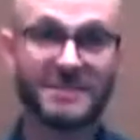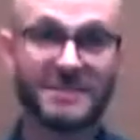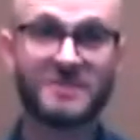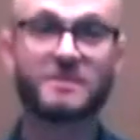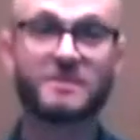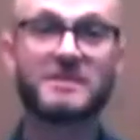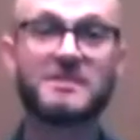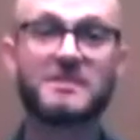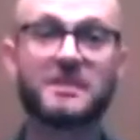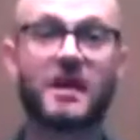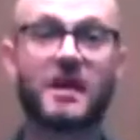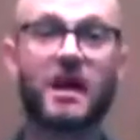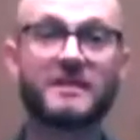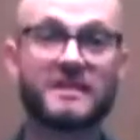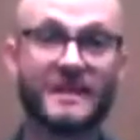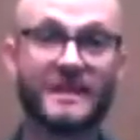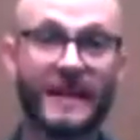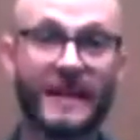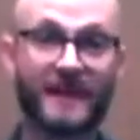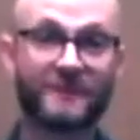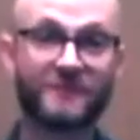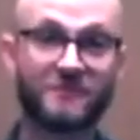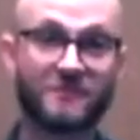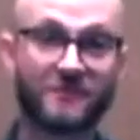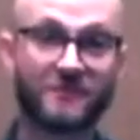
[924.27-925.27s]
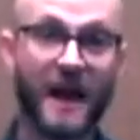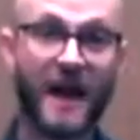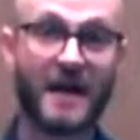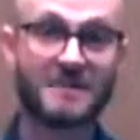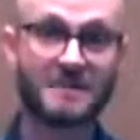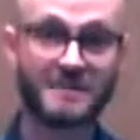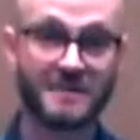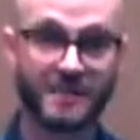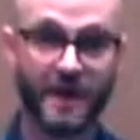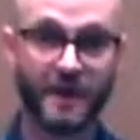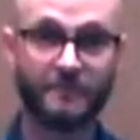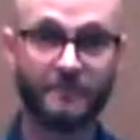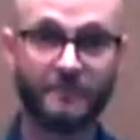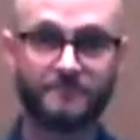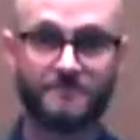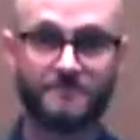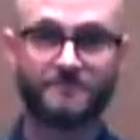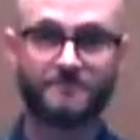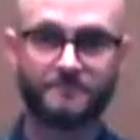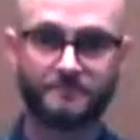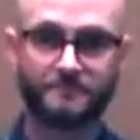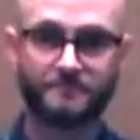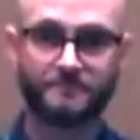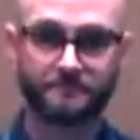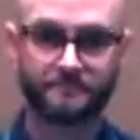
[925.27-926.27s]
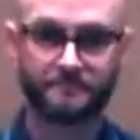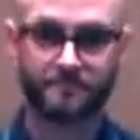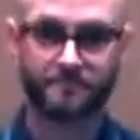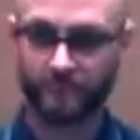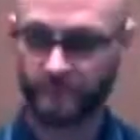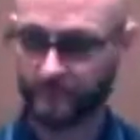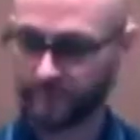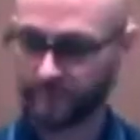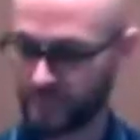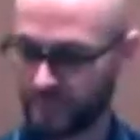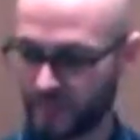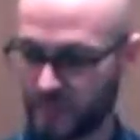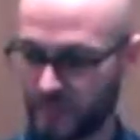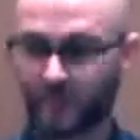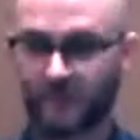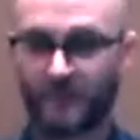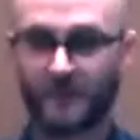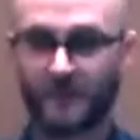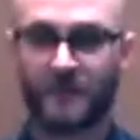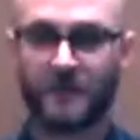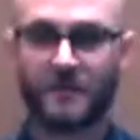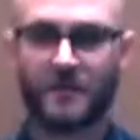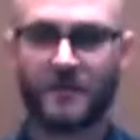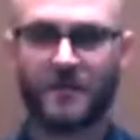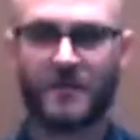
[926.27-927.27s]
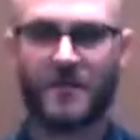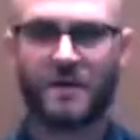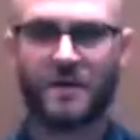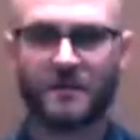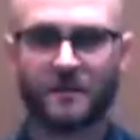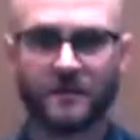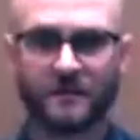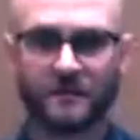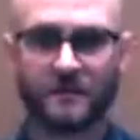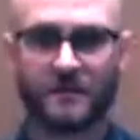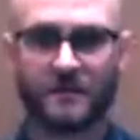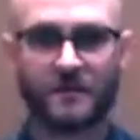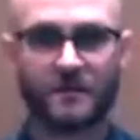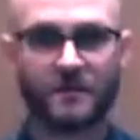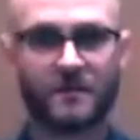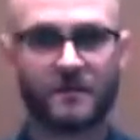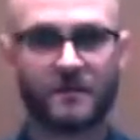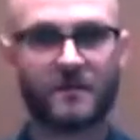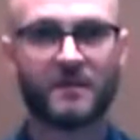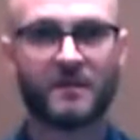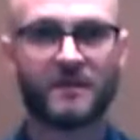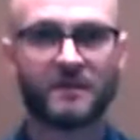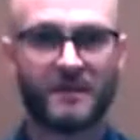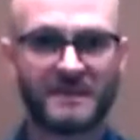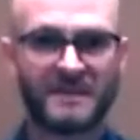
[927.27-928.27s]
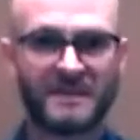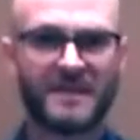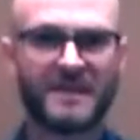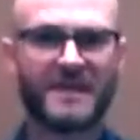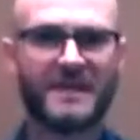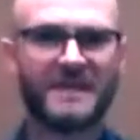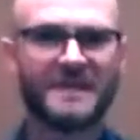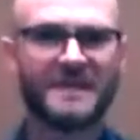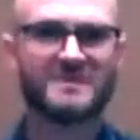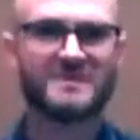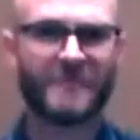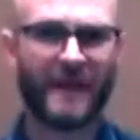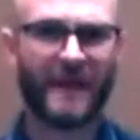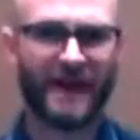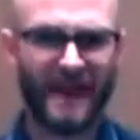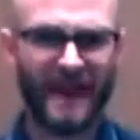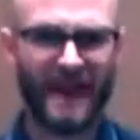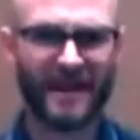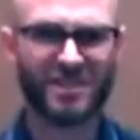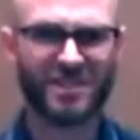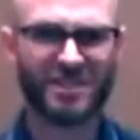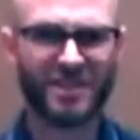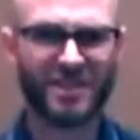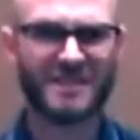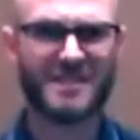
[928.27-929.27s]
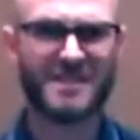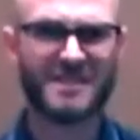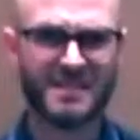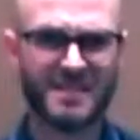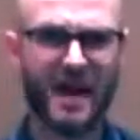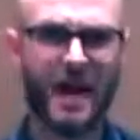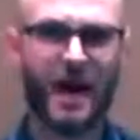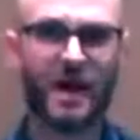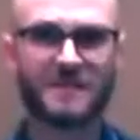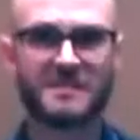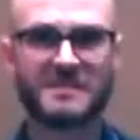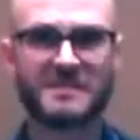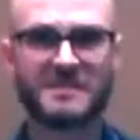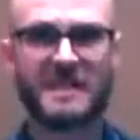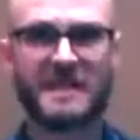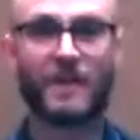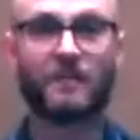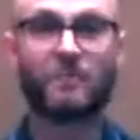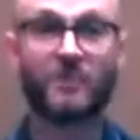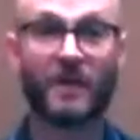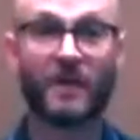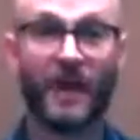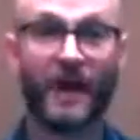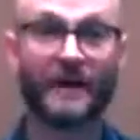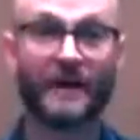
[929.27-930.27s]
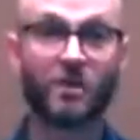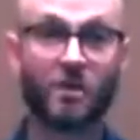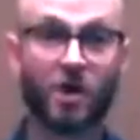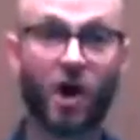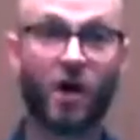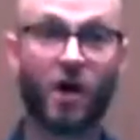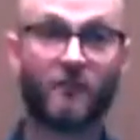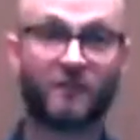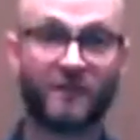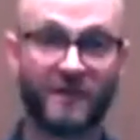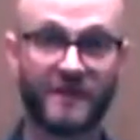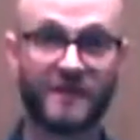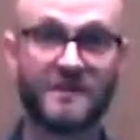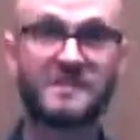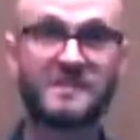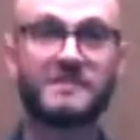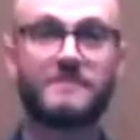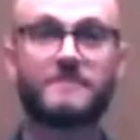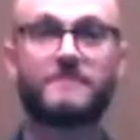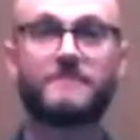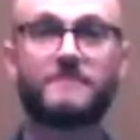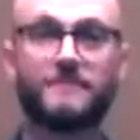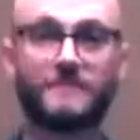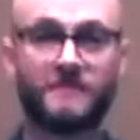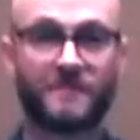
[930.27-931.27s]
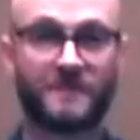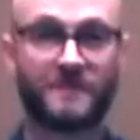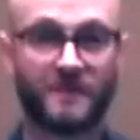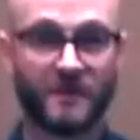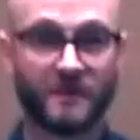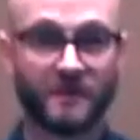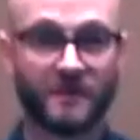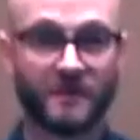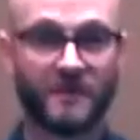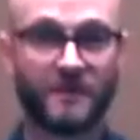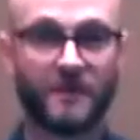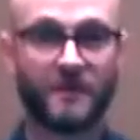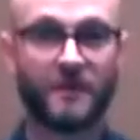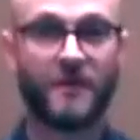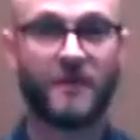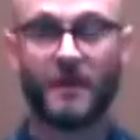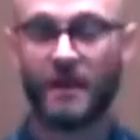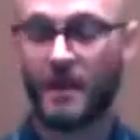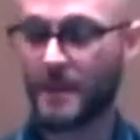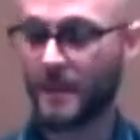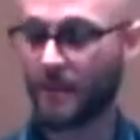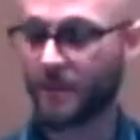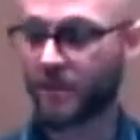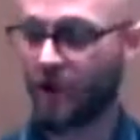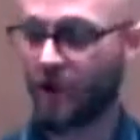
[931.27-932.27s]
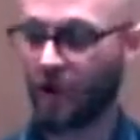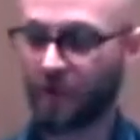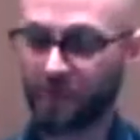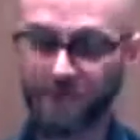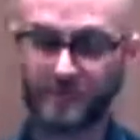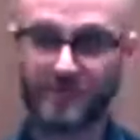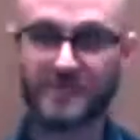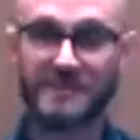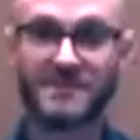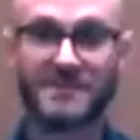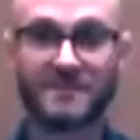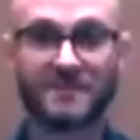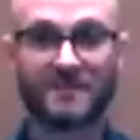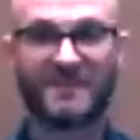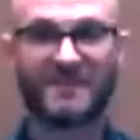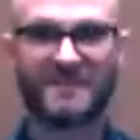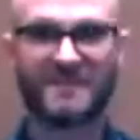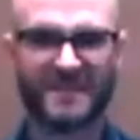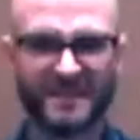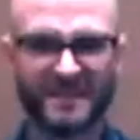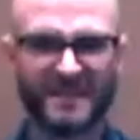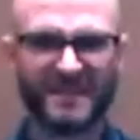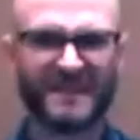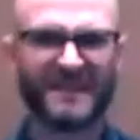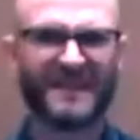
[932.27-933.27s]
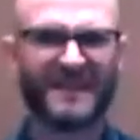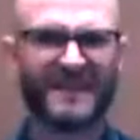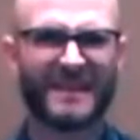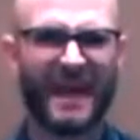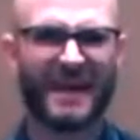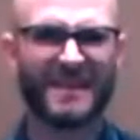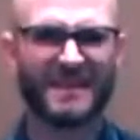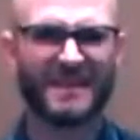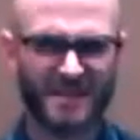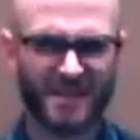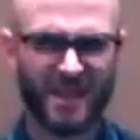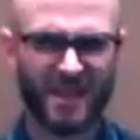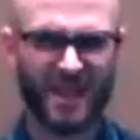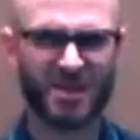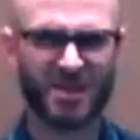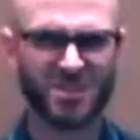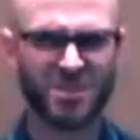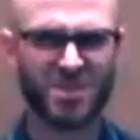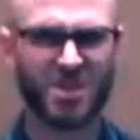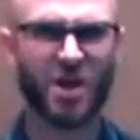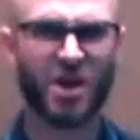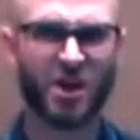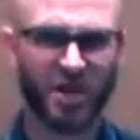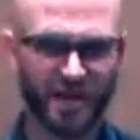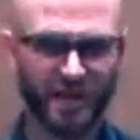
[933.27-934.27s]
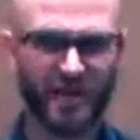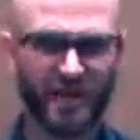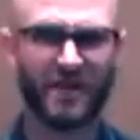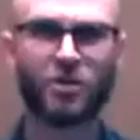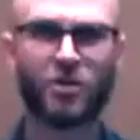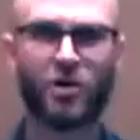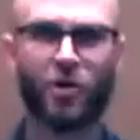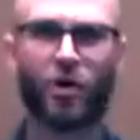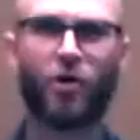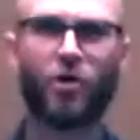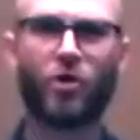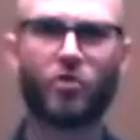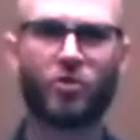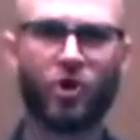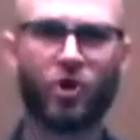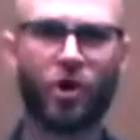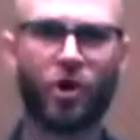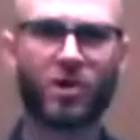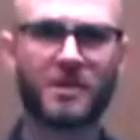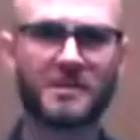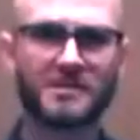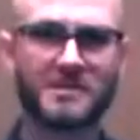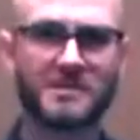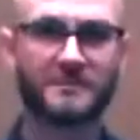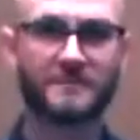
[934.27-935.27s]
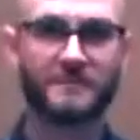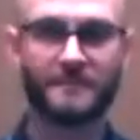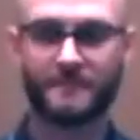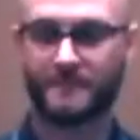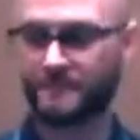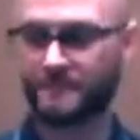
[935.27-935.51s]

As we start getting faster, the teas might actually start sounding like coffees, and the coffees kind of start turning into Coca-Colas.